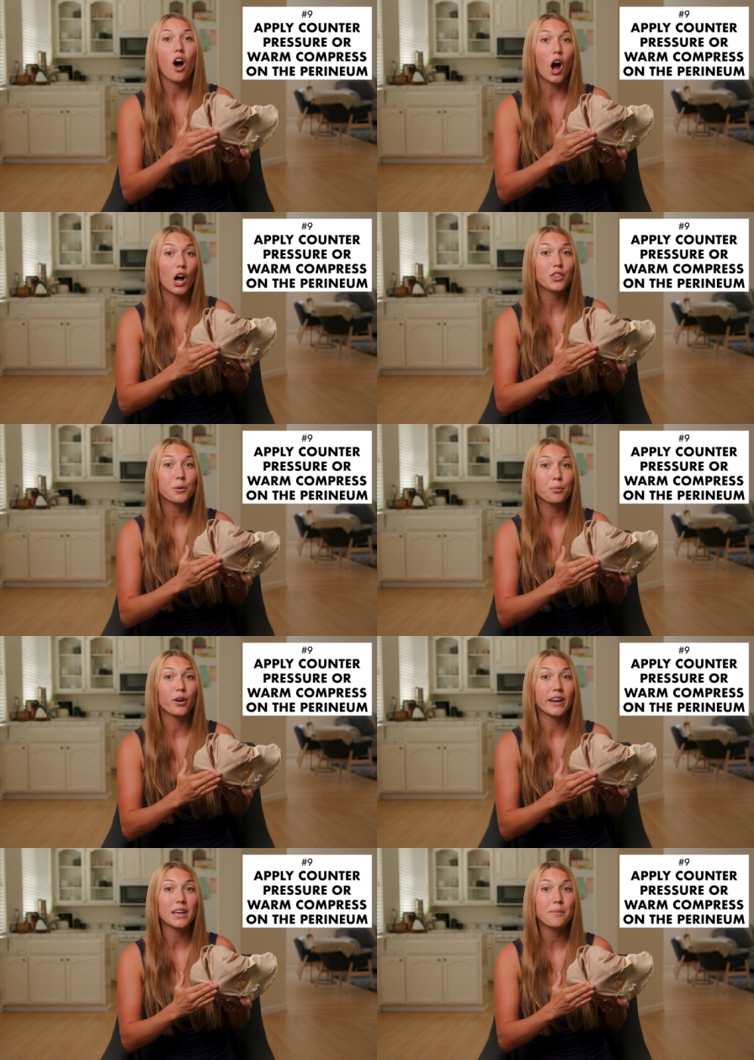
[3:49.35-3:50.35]
on the
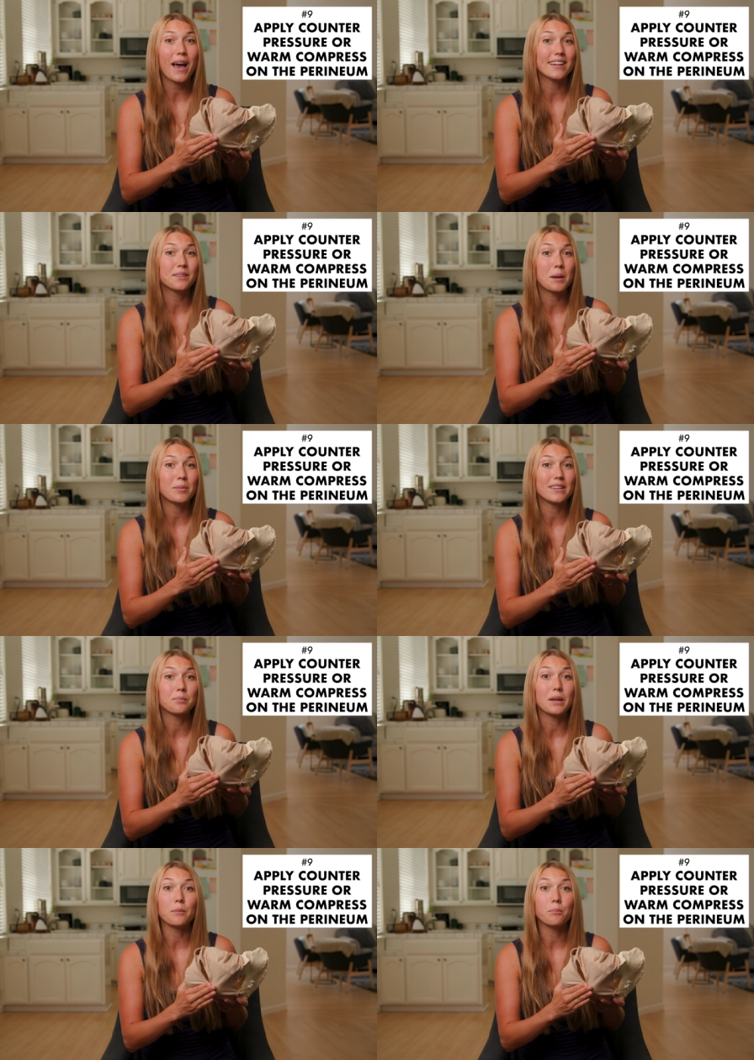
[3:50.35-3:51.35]
perineum as as baby is
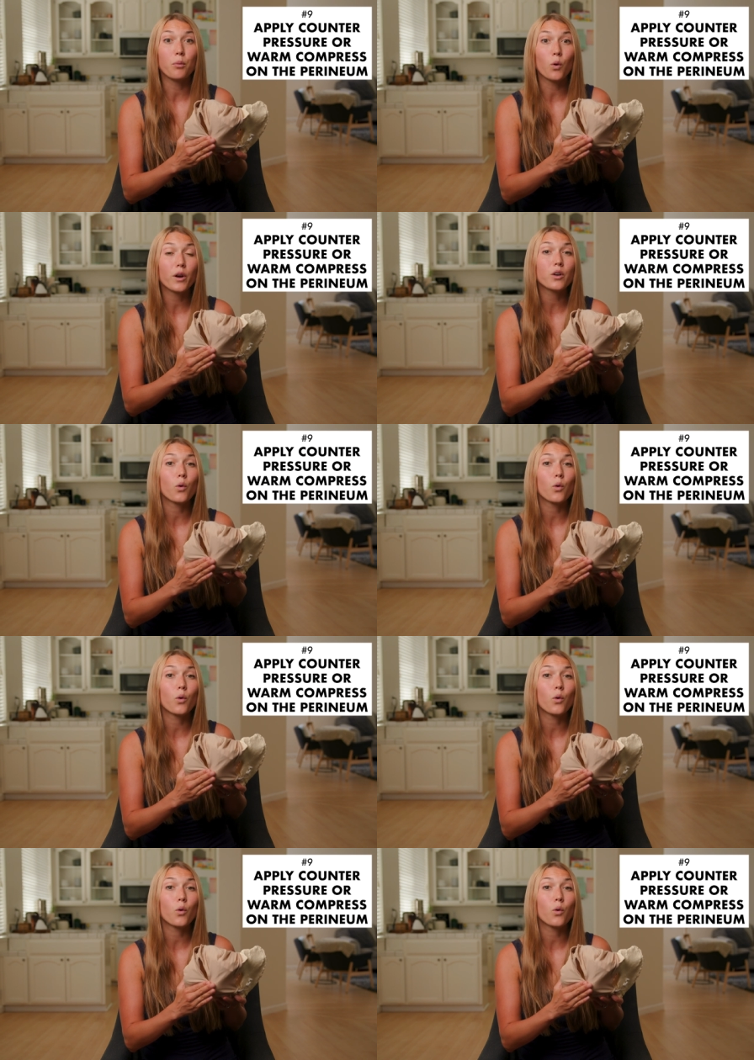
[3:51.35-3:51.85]
being born